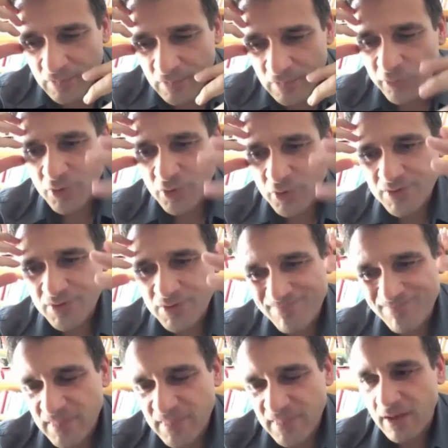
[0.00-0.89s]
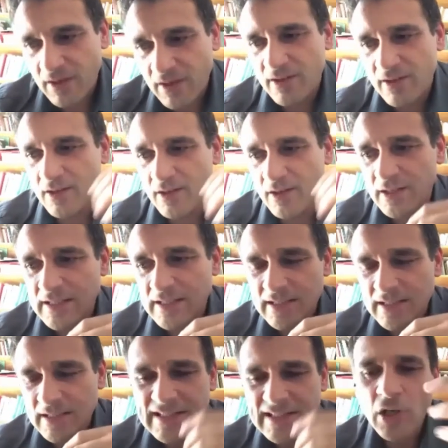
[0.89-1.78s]
Of course,
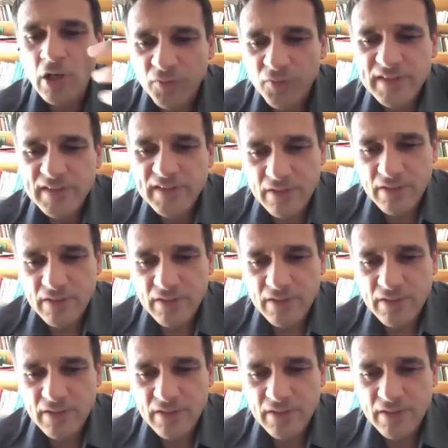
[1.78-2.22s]
it's not fitting